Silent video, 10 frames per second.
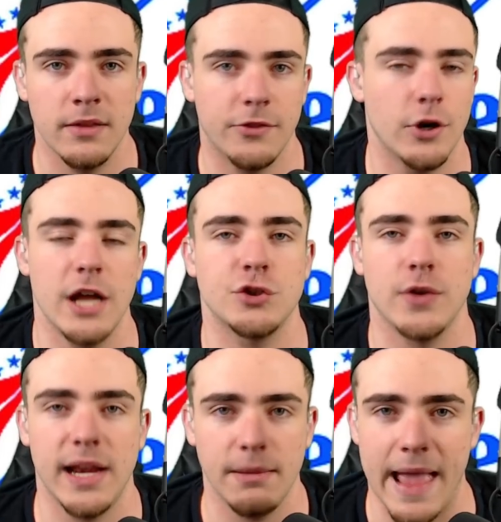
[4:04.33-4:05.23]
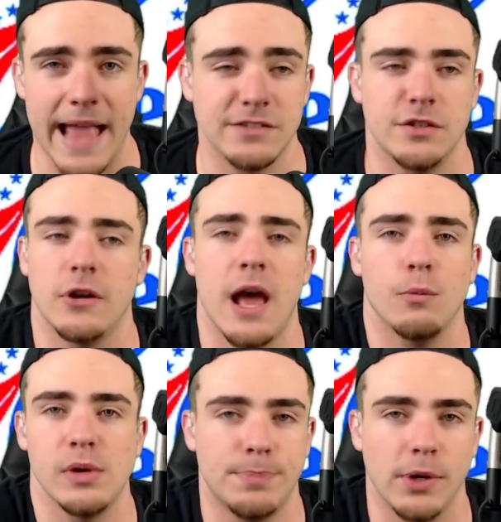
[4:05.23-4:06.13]
They're not trading Maxey. They're
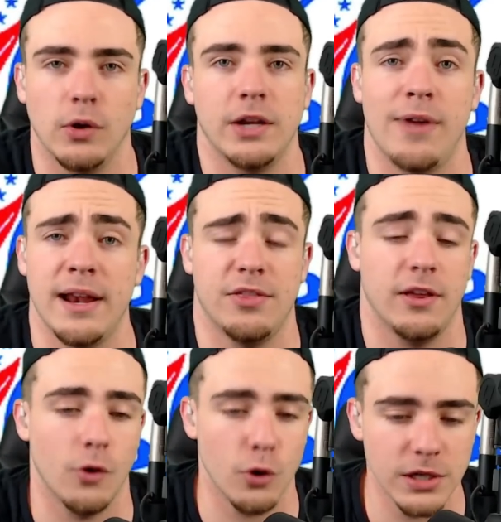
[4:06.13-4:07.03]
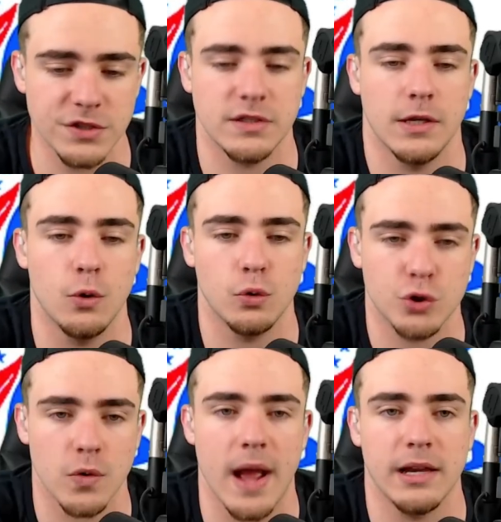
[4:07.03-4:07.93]
not rebuilding or anything. They're going to still
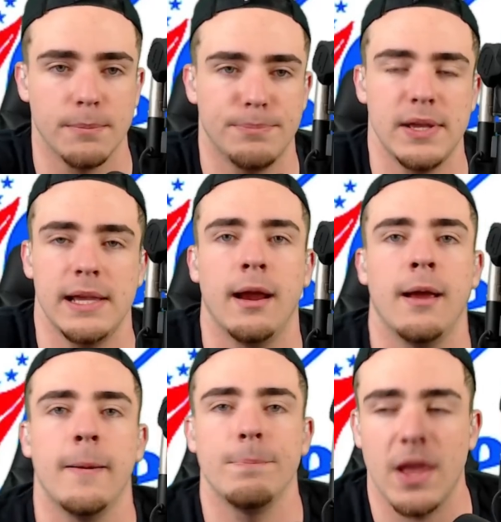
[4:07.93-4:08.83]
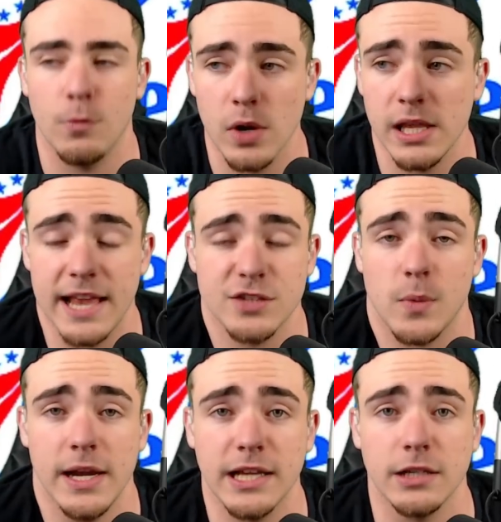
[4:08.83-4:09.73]
try to compete. And really, that's
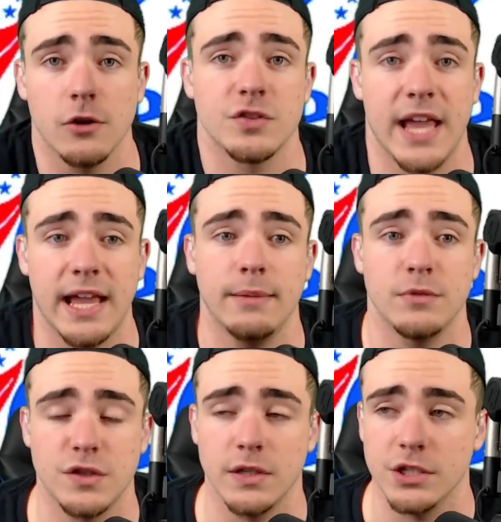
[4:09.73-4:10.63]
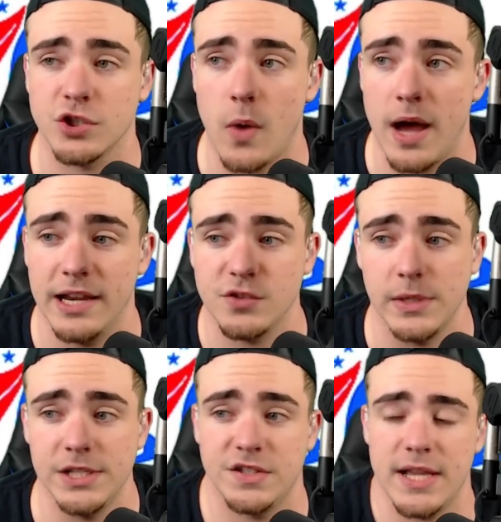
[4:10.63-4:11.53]
why Nick Nurse came to this squad. That's
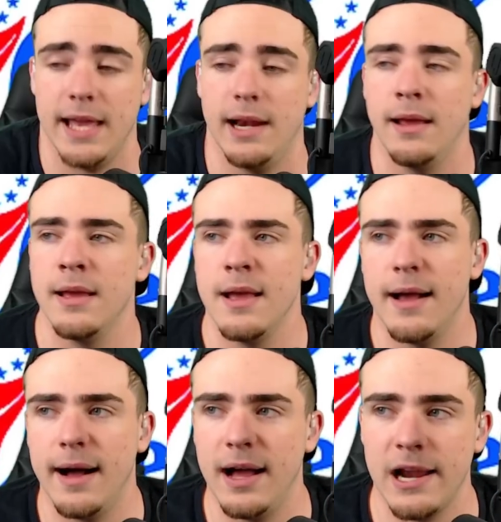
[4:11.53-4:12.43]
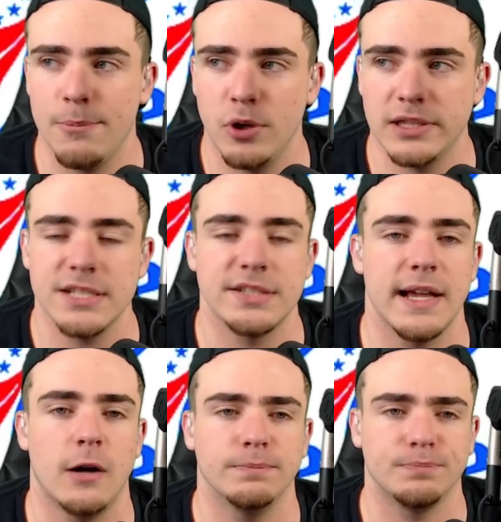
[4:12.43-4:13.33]
what he said. Uh, and I put this
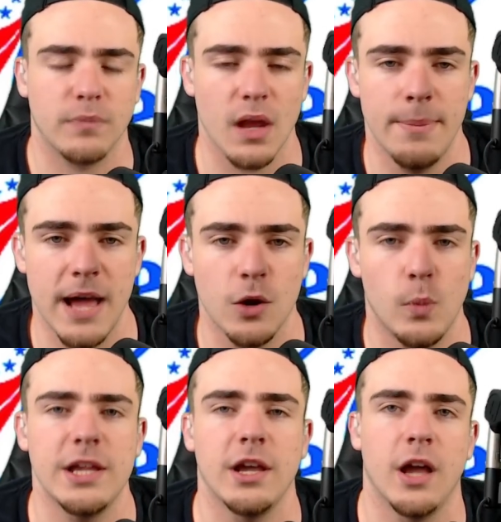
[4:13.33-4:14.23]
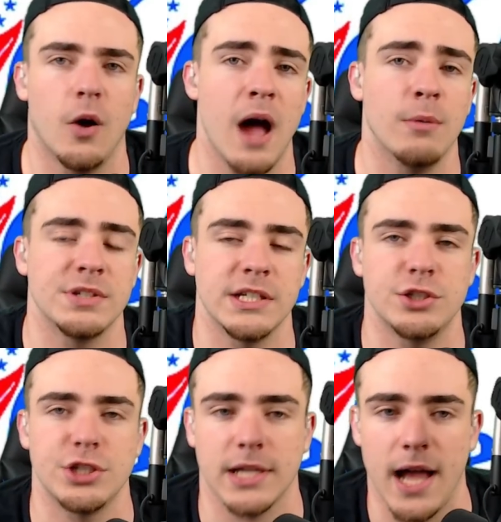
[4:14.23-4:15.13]
out about a week ago. I was in
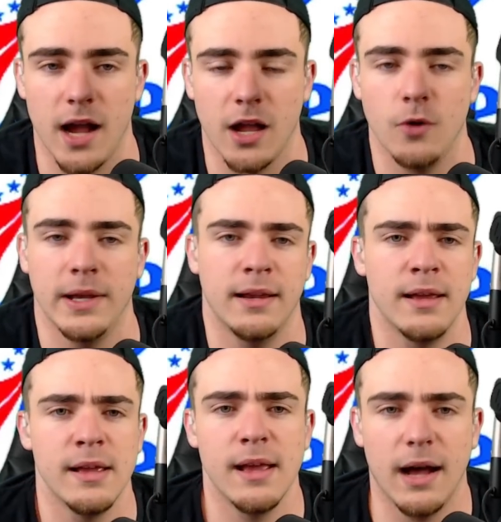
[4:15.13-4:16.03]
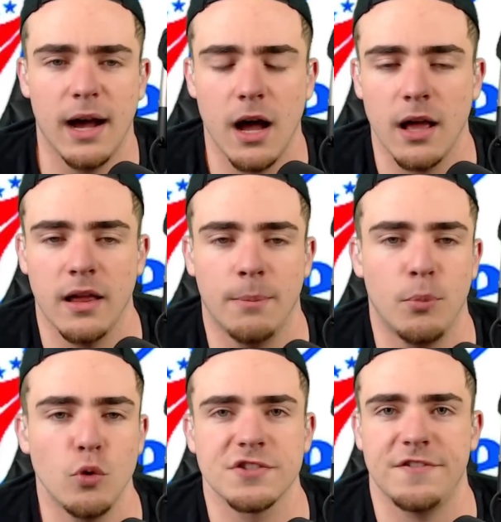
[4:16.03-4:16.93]
Chicago and uh, a
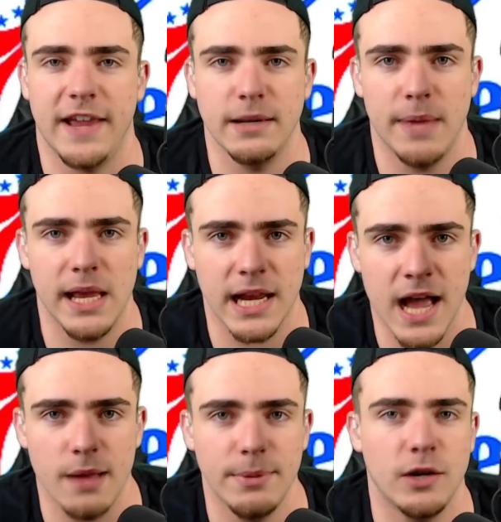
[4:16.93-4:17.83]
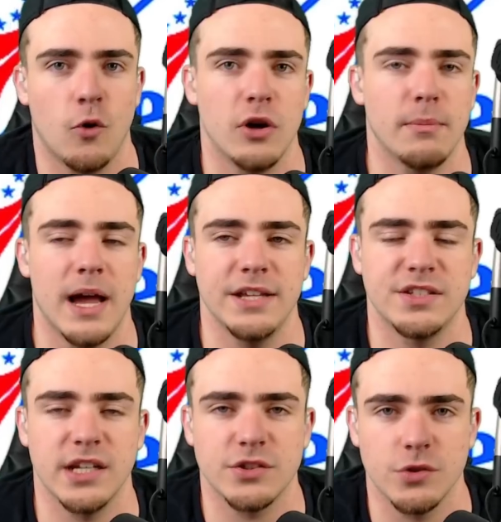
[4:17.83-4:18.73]
Bulls fan made a comment on my
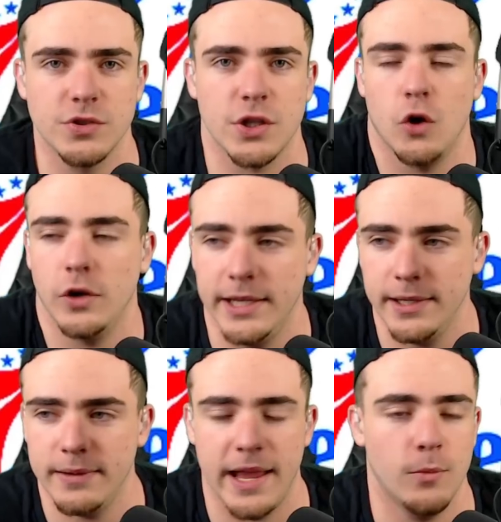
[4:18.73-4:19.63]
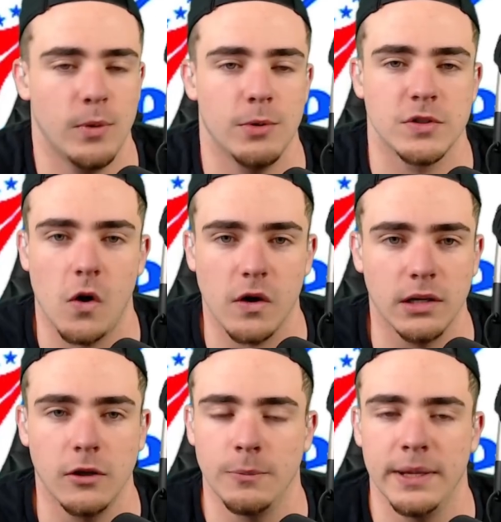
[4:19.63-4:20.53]
Sixers hoodie, and we were talking
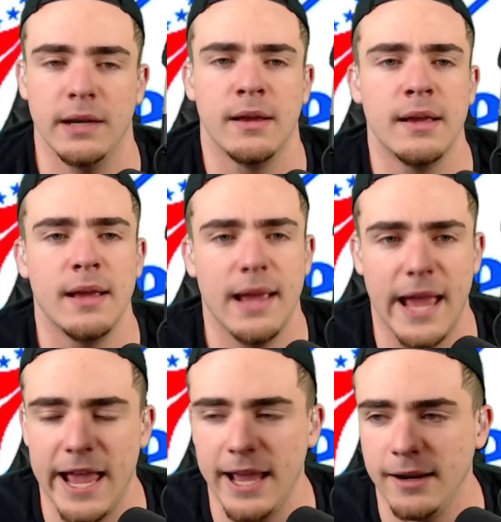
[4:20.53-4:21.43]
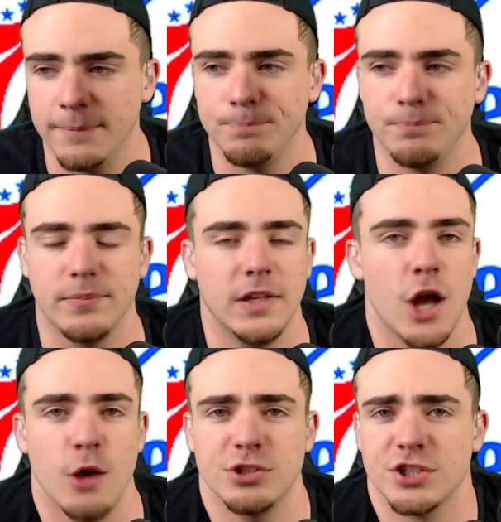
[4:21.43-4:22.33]
a little bit. And you
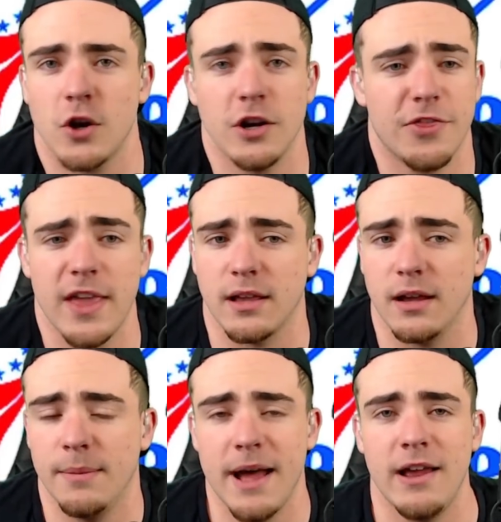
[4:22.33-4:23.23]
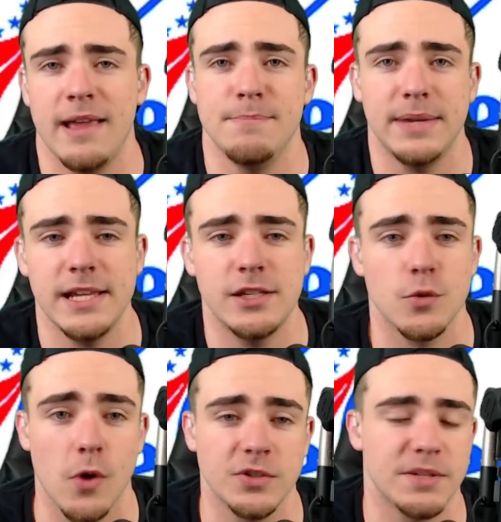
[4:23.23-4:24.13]
know, I was just starting to think about Embiid,
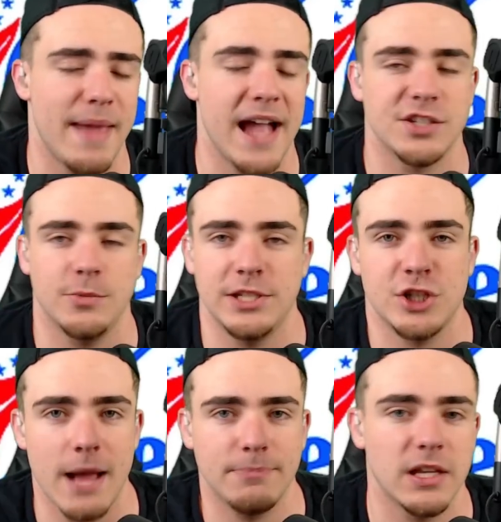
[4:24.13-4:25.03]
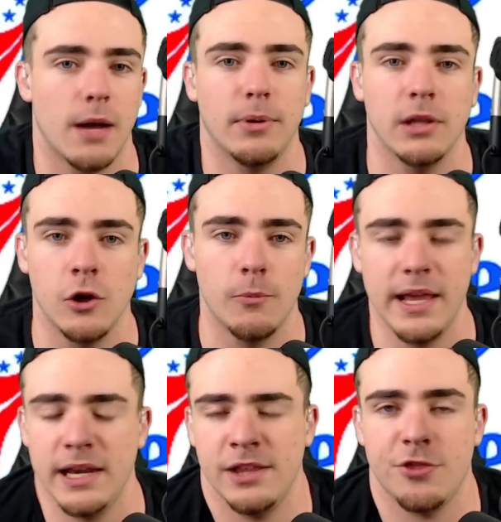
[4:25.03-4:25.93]
DeRozan, Maxey. We chopped it up a little
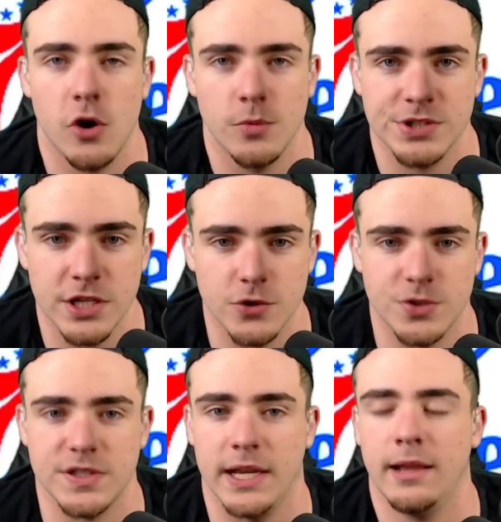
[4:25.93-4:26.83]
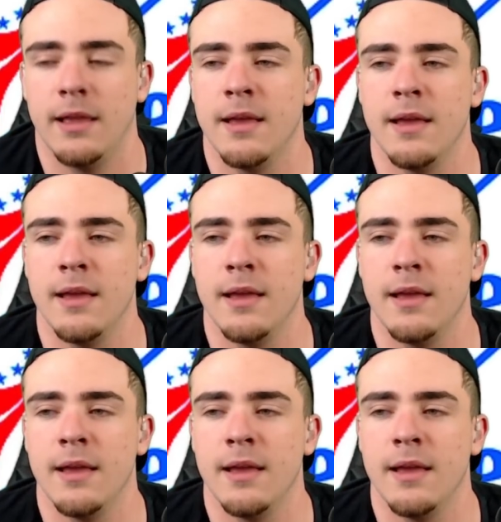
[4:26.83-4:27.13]
bit, and he thought it was interesting.